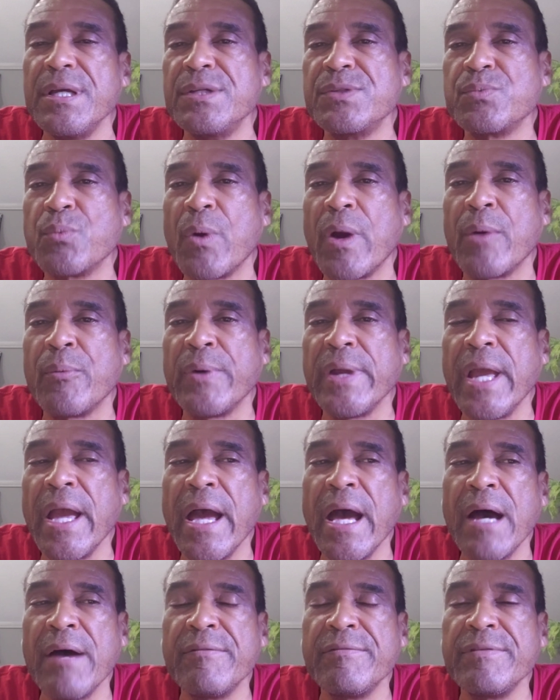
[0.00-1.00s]
is where we
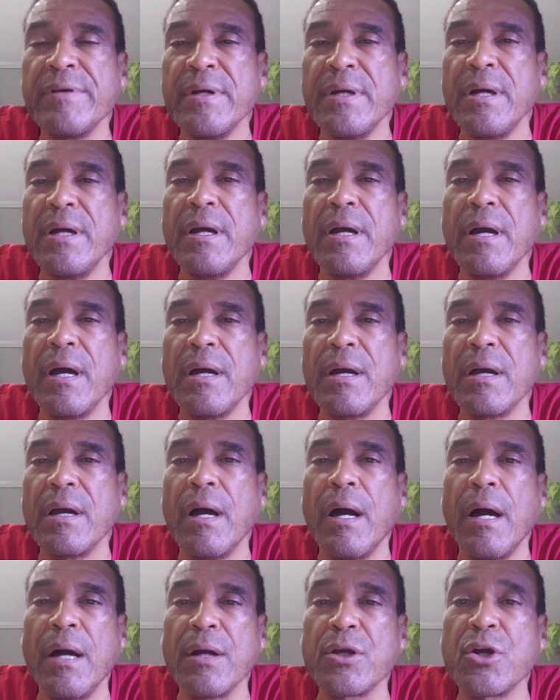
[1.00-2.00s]
have
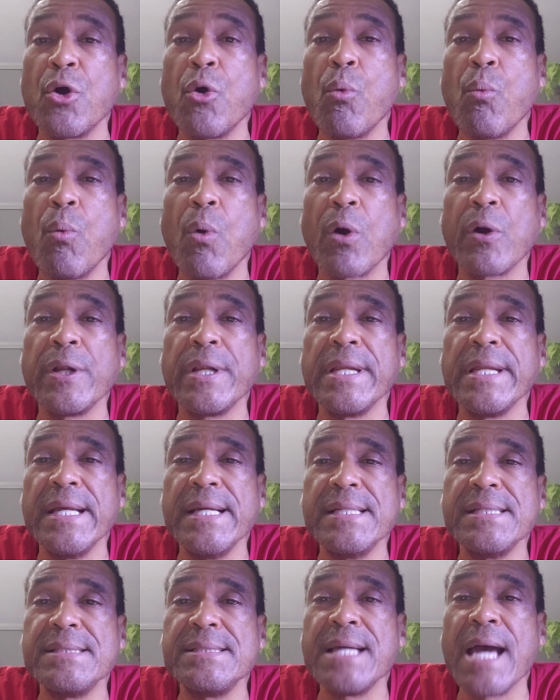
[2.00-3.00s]
a uh,
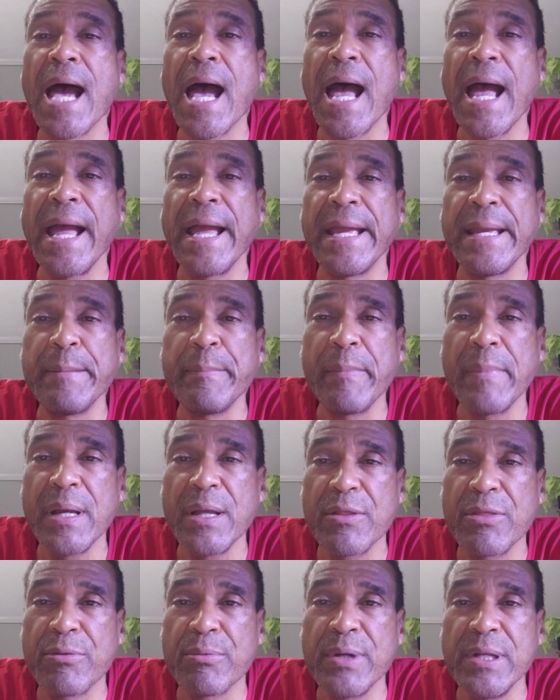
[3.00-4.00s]
coordinate time,
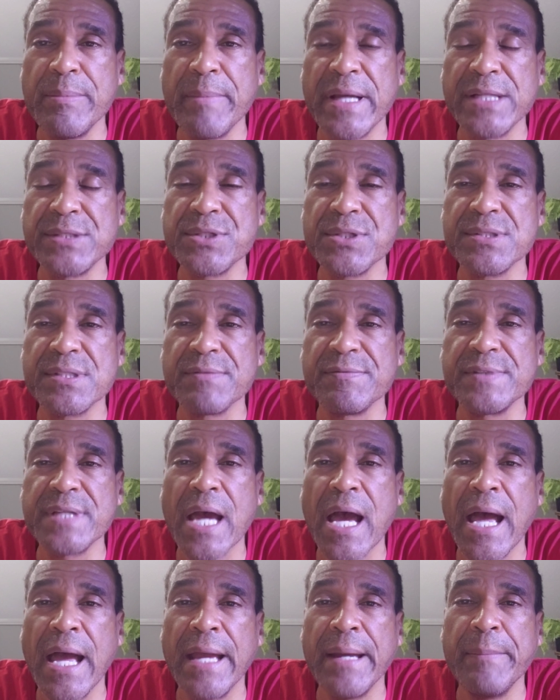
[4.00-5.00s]
three dimensions of
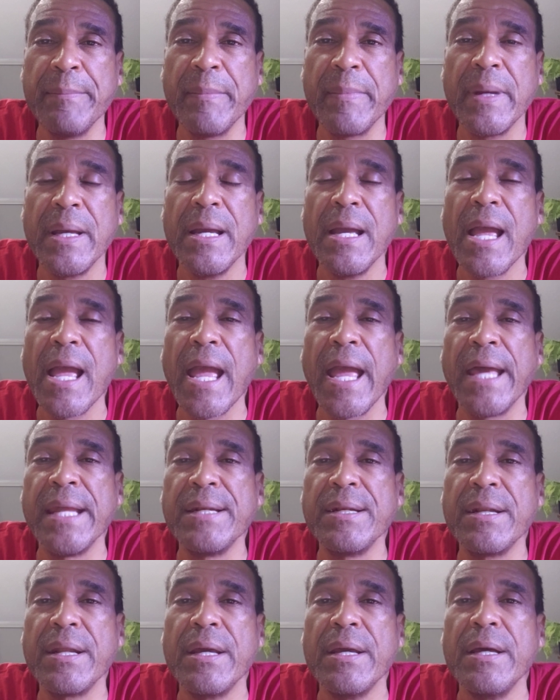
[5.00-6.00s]
time,
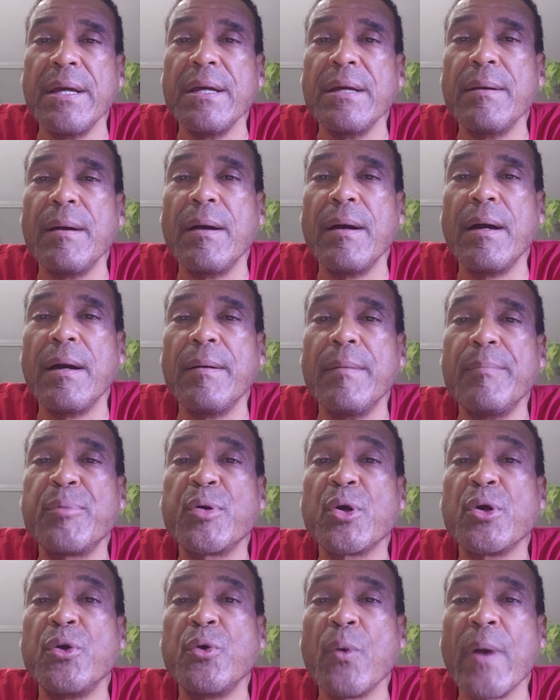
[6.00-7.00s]
and
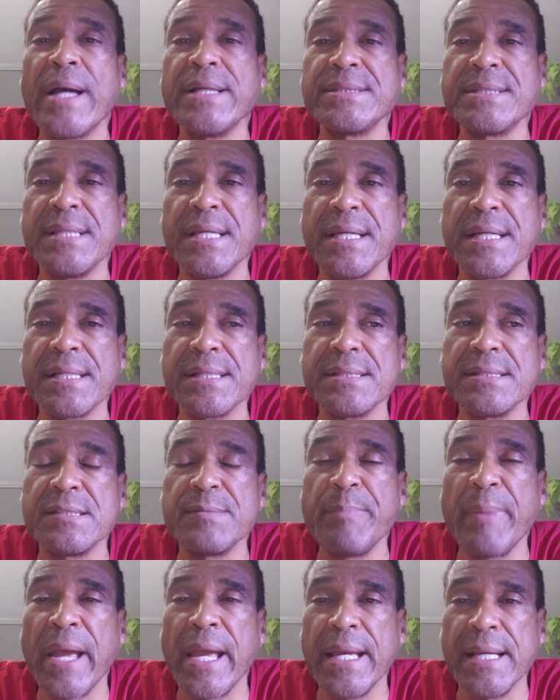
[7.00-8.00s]
progressing
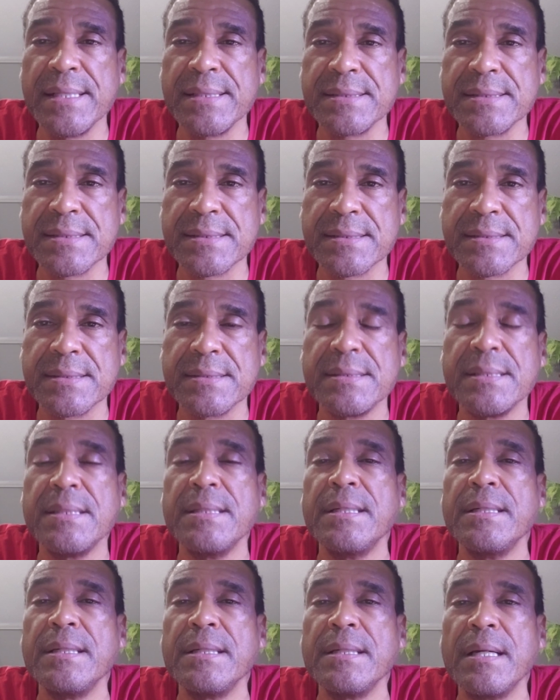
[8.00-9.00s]
space.
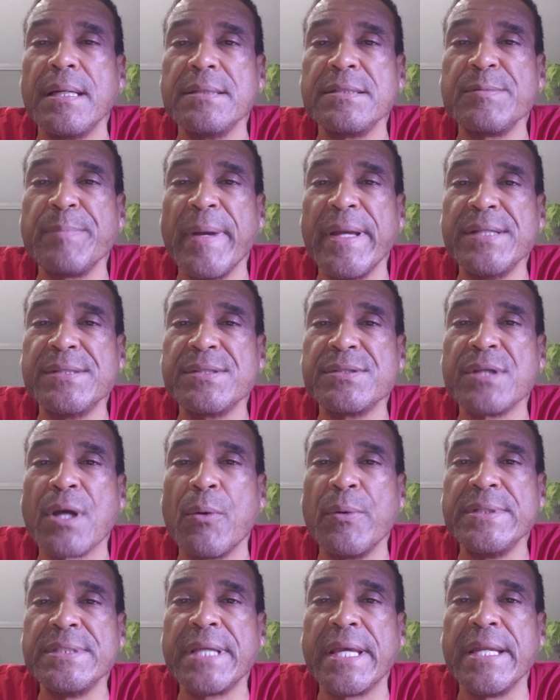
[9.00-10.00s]
Space is
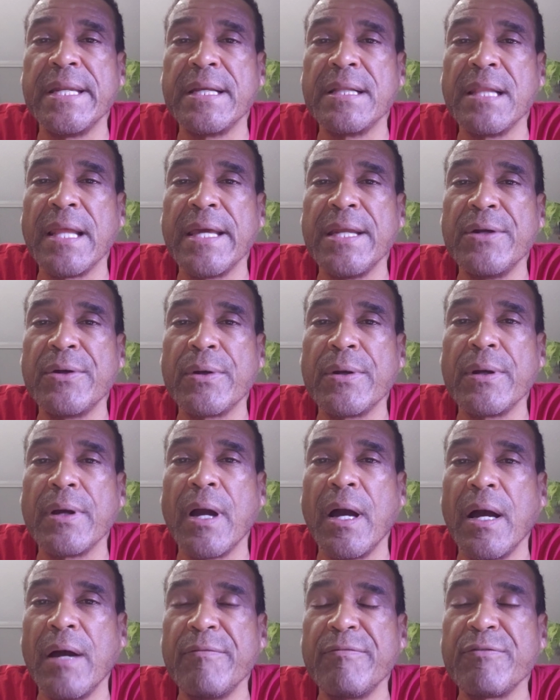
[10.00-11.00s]
always getting later,
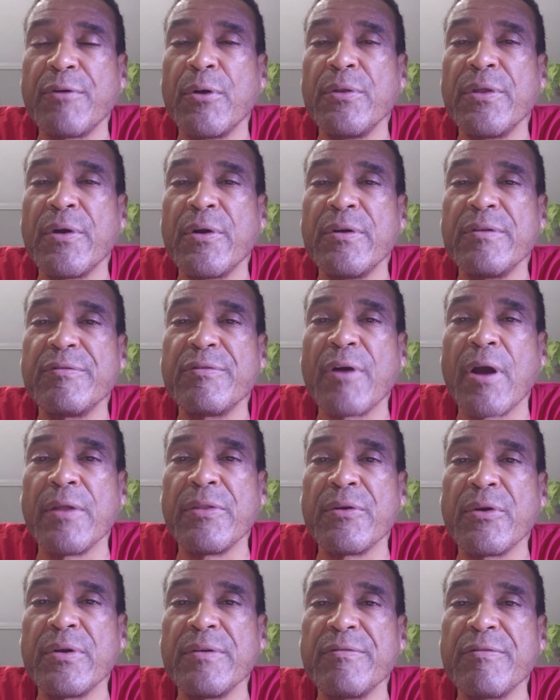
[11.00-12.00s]
uh, further and
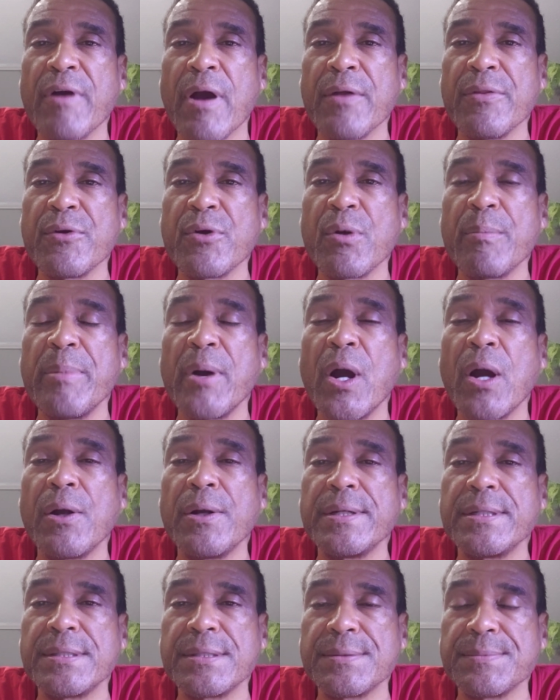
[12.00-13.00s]
farther and farther apart.